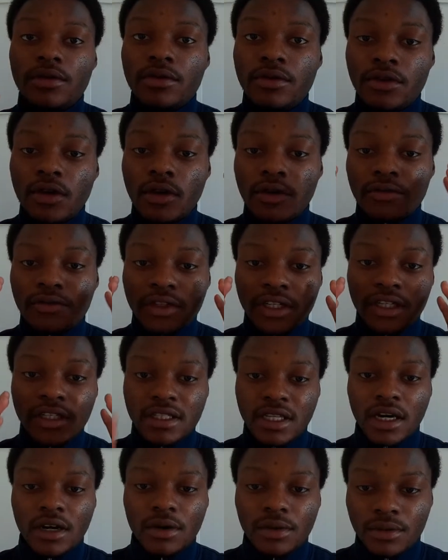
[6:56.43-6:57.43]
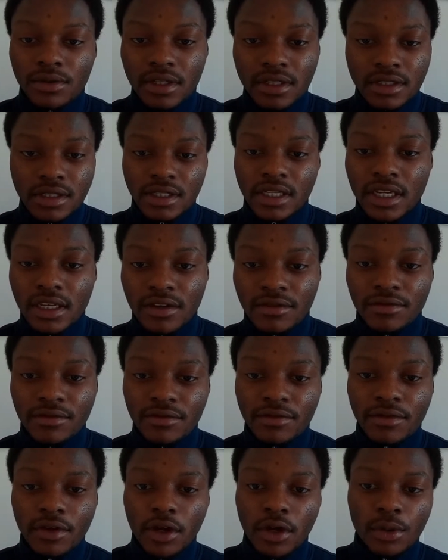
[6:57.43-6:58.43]
don't freestyle with the same
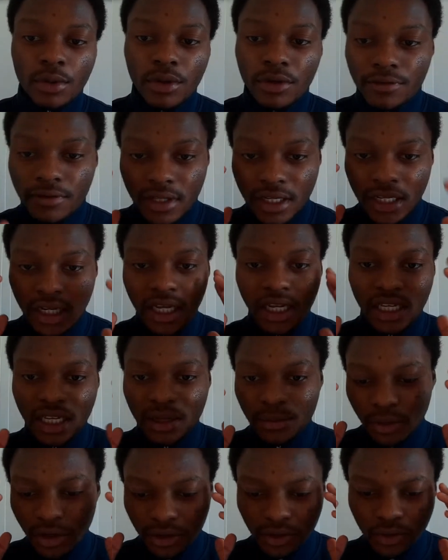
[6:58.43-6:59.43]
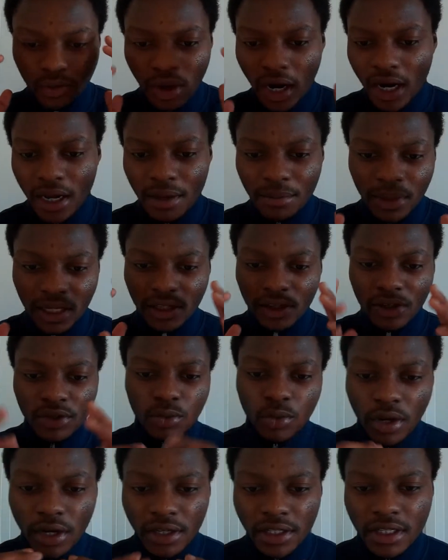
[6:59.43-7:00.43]
flow with the aim on rhyming on
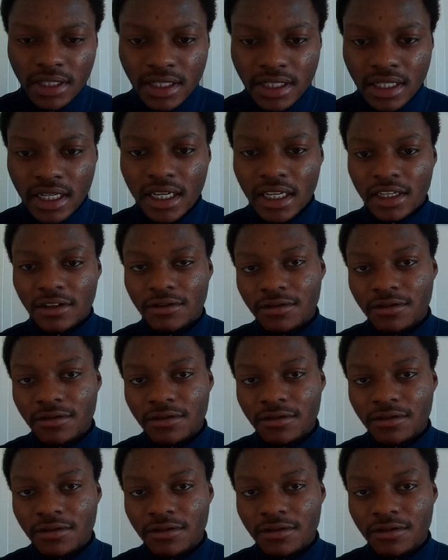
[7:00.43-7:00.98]
what you're saying.